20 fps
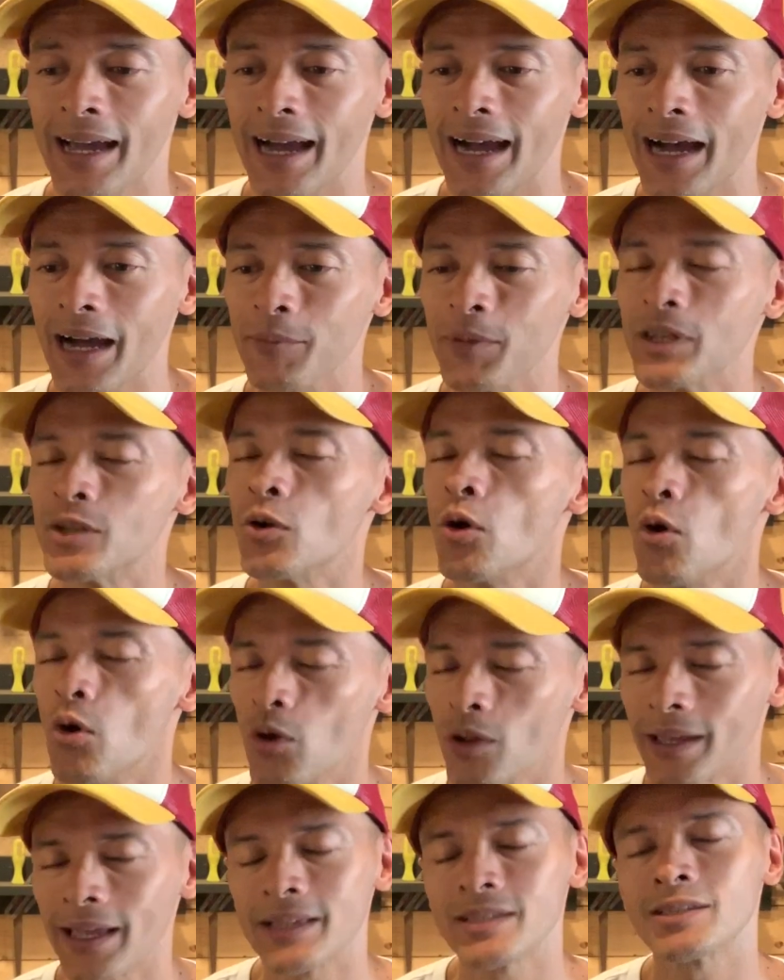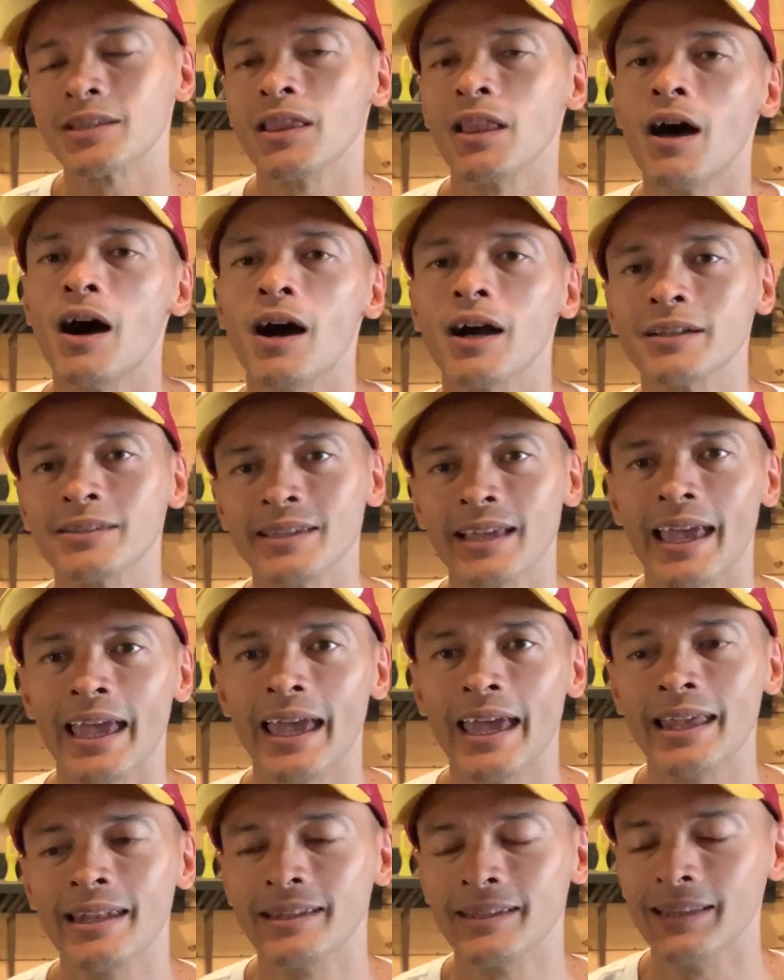It all gets logged
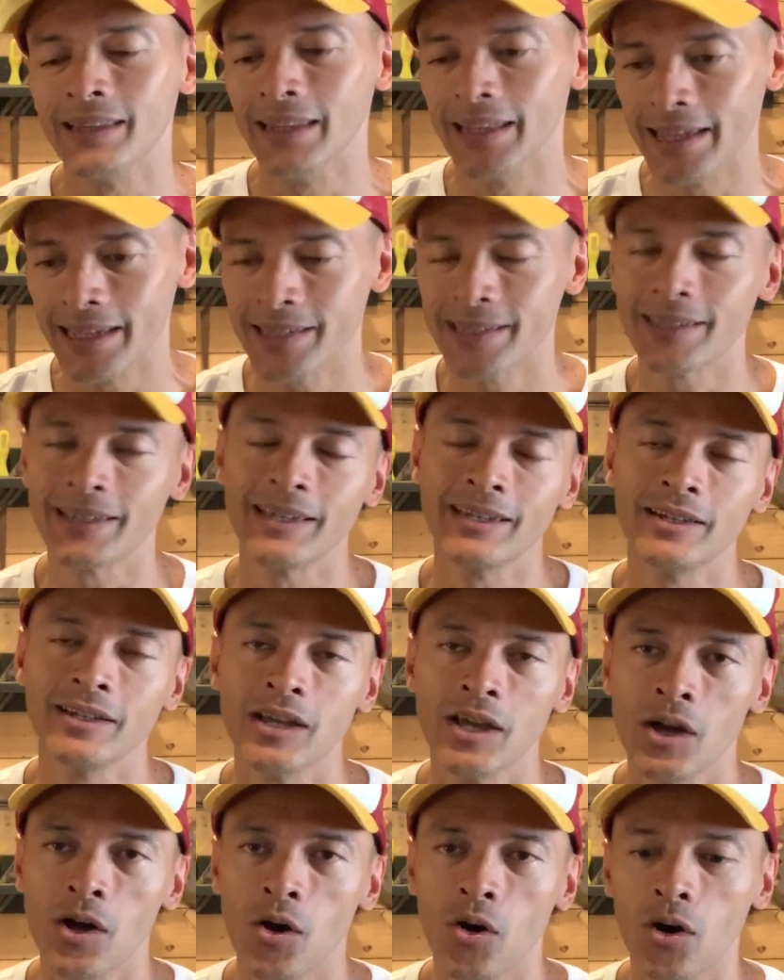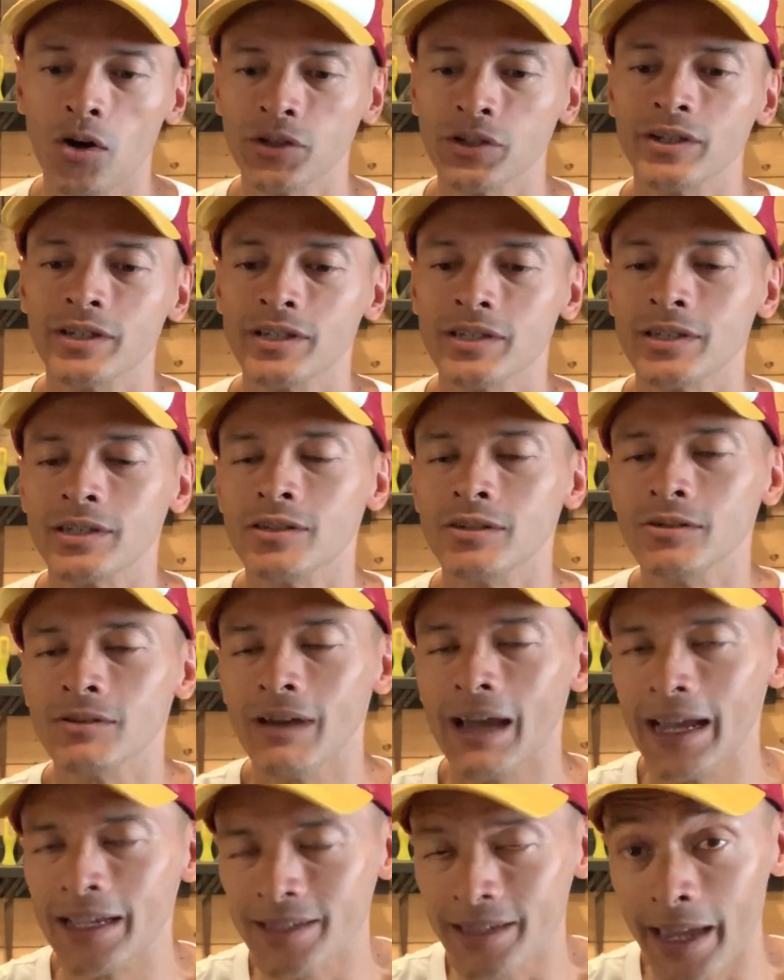and listed on your ECU
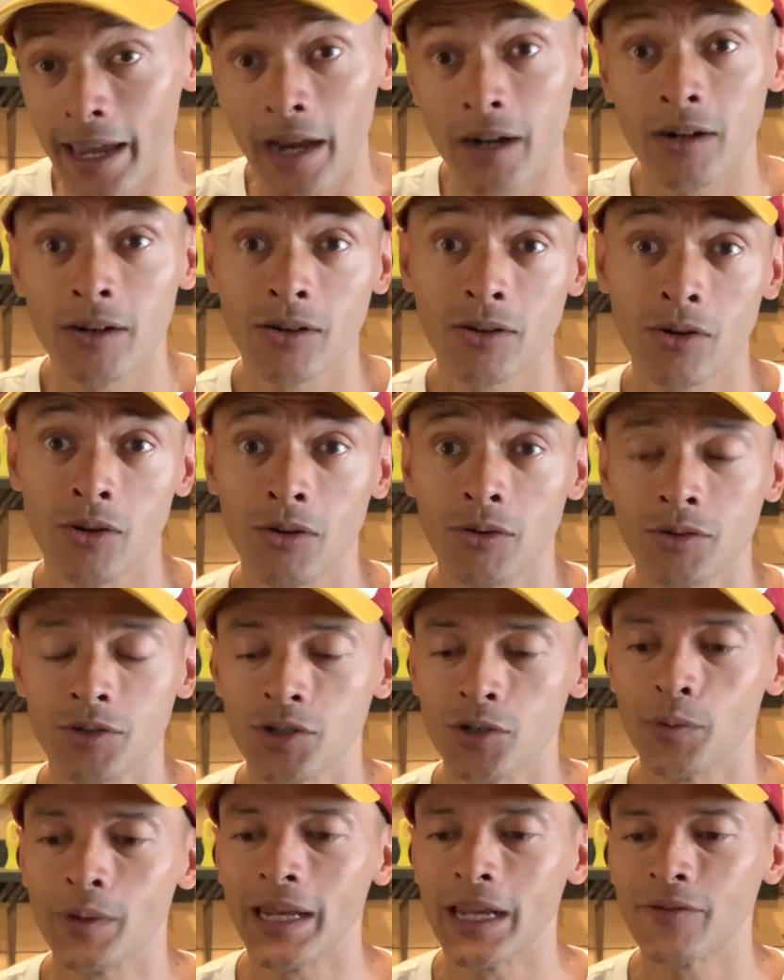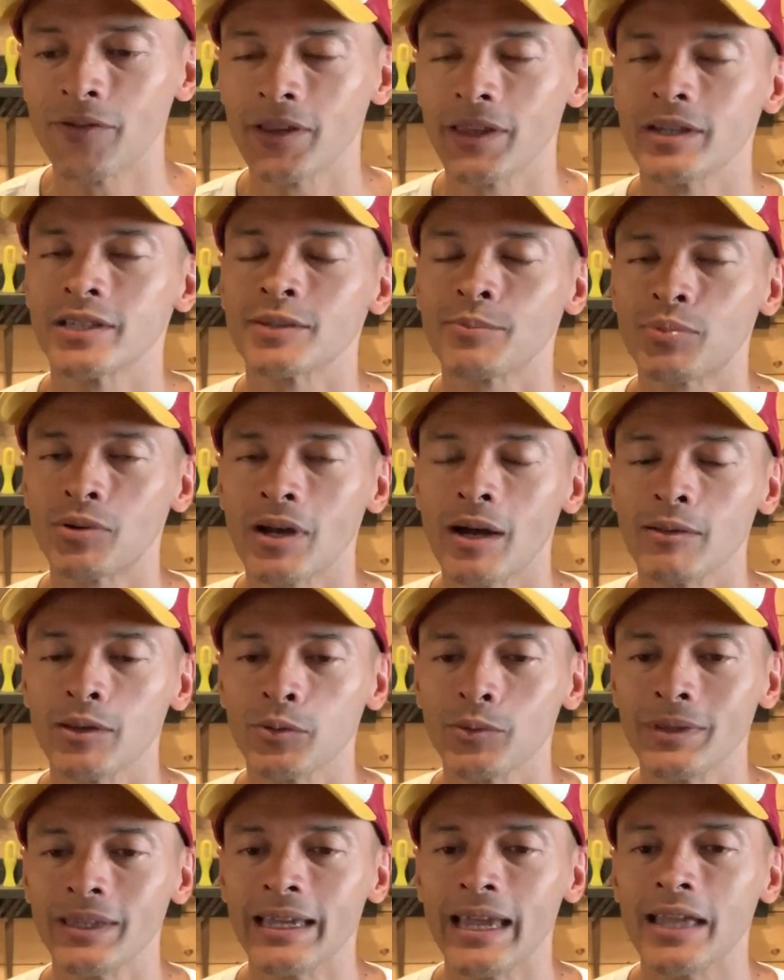as error code. So whenever there's a
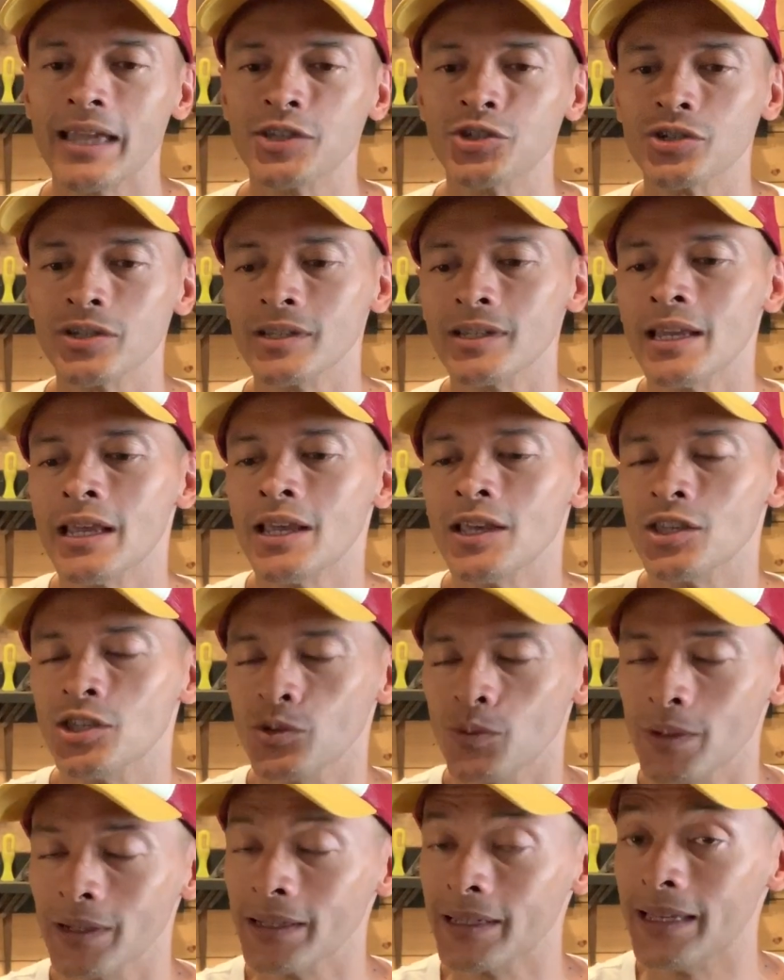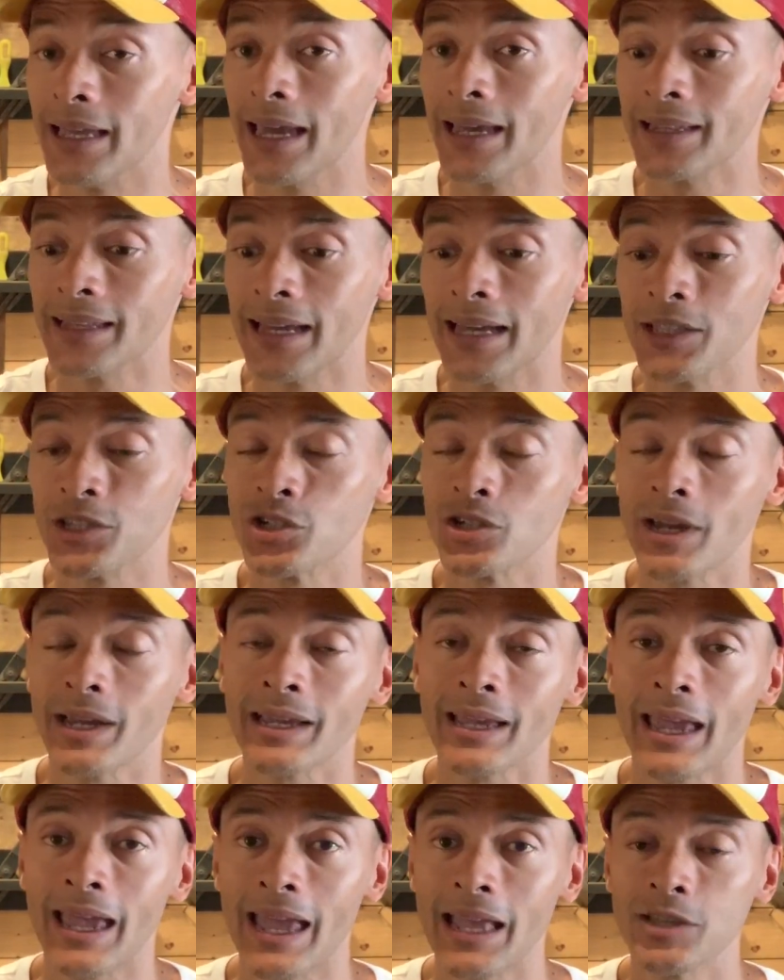problem with the engine, you will get a check
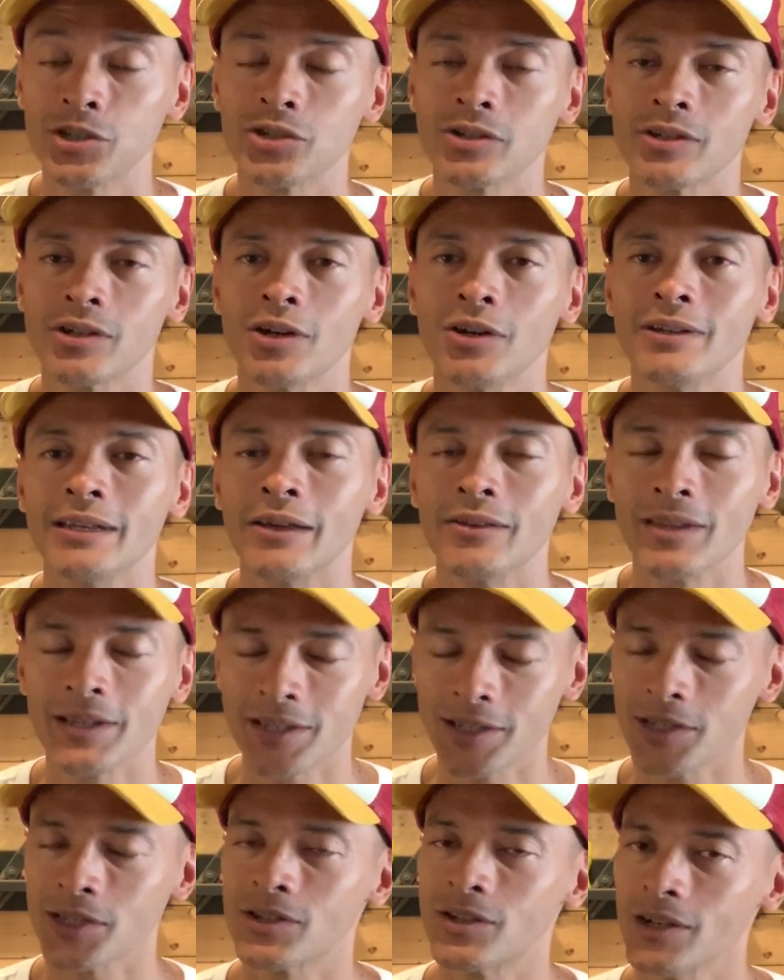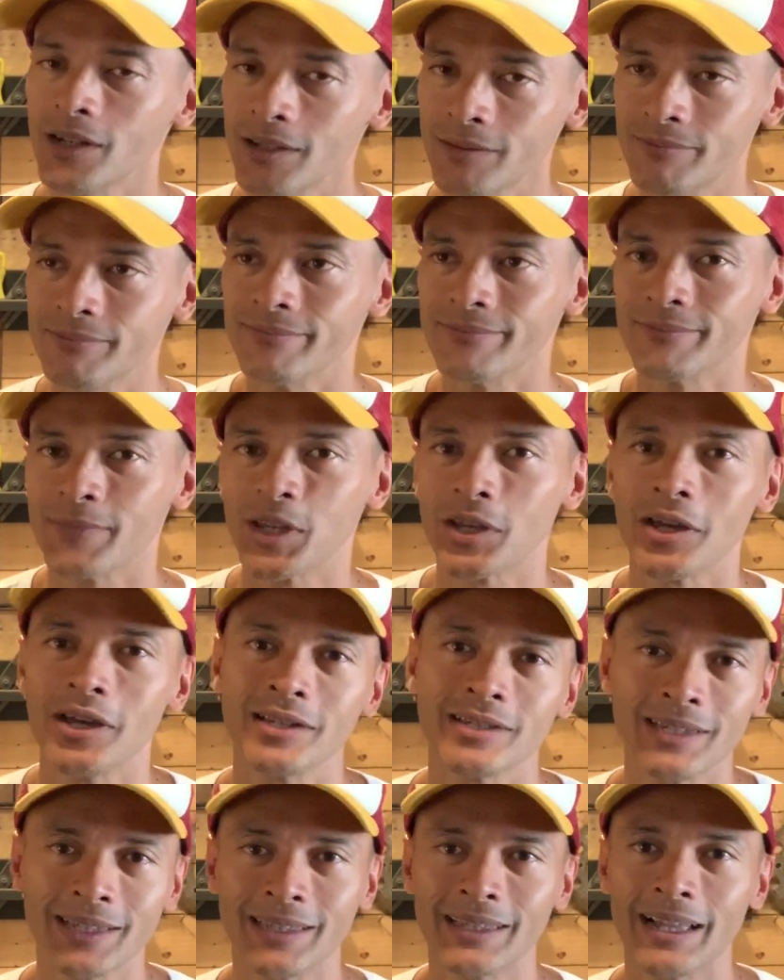engine code. Now this is good
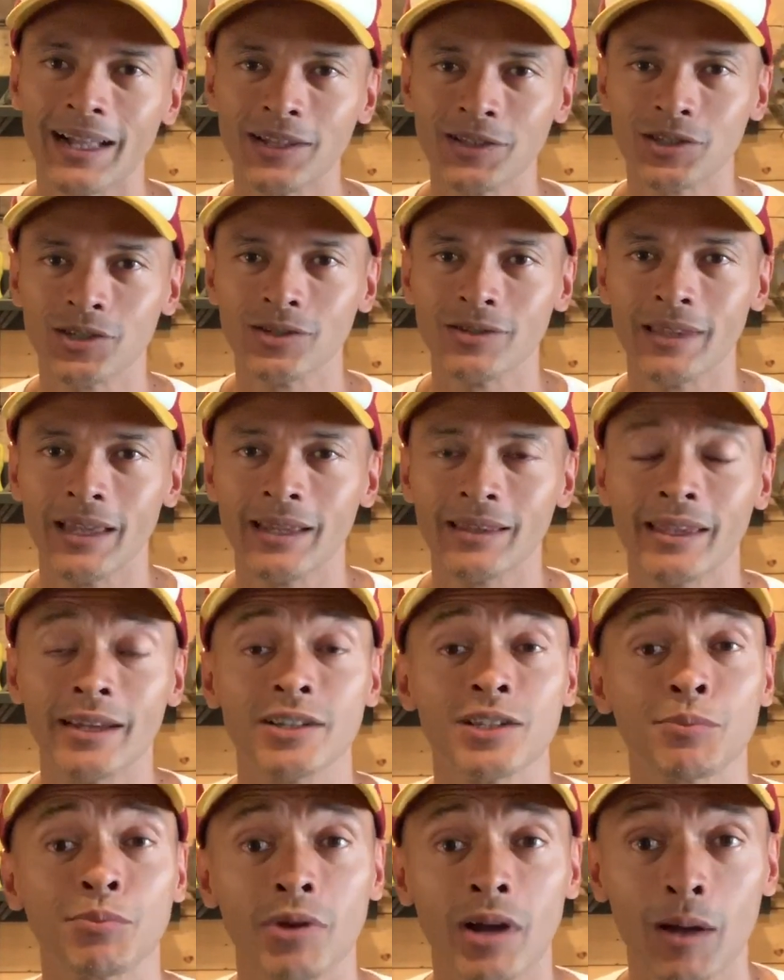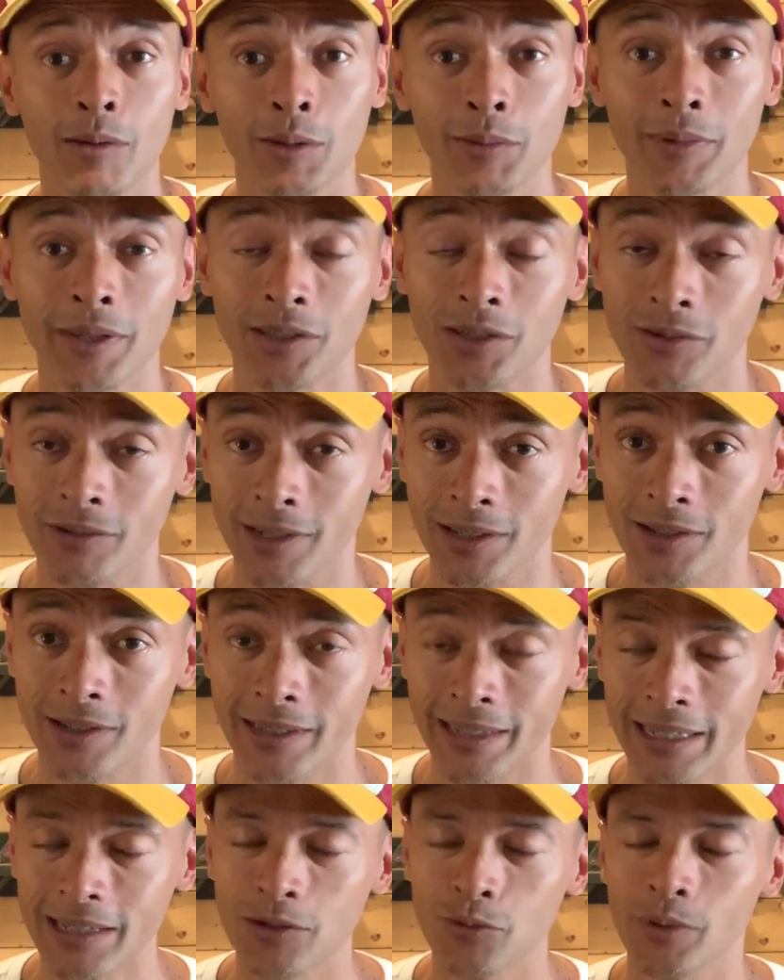because it tells you that there's a problem that you need to
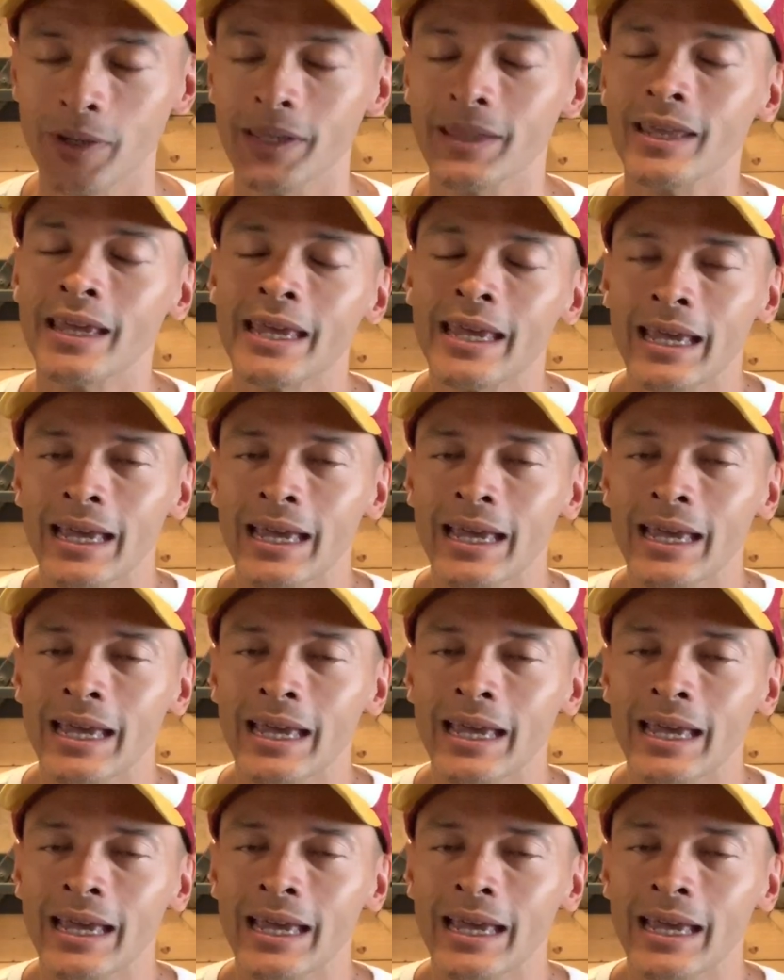deal with.